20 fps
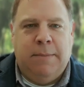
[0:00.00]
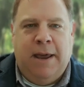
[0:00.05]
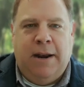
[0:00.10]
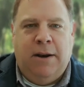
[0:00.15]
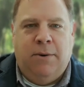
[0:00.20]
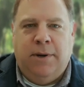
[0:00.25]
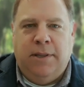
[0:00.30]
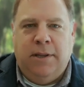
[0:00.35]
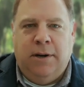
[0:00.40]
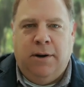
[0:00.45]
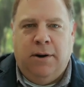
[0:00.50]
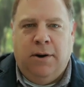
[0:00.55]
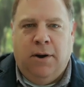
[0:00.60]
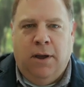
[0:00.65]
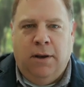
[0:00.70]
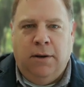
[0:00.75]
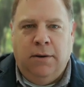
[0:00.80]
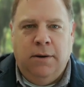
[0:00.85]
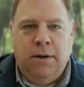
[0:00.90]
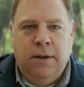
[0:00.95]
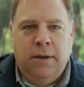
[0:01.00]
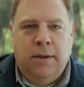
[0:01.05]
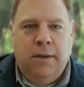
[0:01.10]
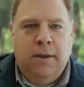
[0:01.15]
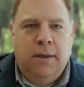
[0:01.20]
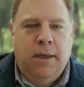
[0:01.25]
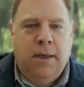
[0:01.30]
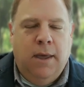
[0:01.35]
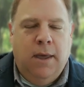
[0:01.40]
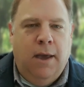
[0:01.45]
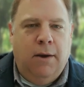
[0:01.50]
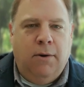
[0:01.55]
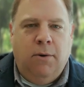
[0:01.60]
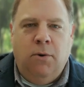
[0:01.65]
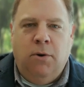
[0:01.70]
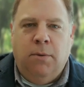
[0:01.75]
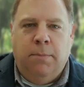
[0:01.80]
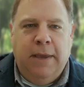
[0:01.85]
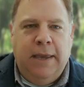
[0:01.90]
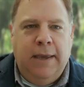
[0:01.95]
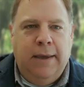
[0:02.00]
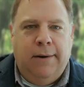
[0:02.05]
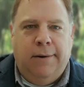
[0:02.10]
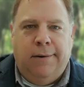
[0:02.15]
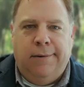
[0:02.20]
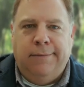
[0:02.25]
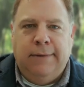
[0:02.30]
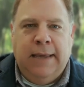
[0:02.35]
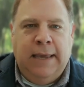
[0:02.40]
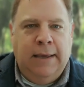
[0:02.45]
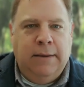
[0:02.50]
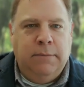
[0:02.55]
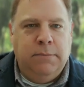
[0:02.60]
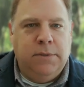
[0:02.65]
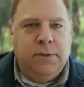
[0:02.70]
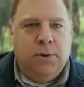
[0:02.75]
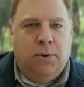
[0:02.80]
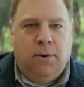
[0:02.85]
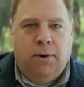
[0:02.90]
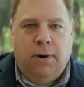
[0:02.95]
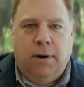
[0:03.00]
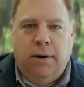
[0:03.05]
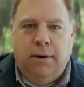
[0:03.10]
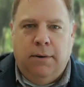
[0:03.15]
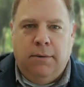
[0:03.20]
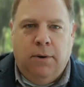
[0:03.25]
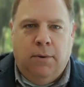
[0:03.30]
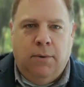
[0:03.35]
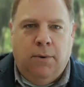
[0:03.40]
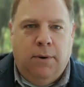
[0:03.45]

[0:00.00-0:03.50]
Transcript: matter whether you're on Google Meet or Teams or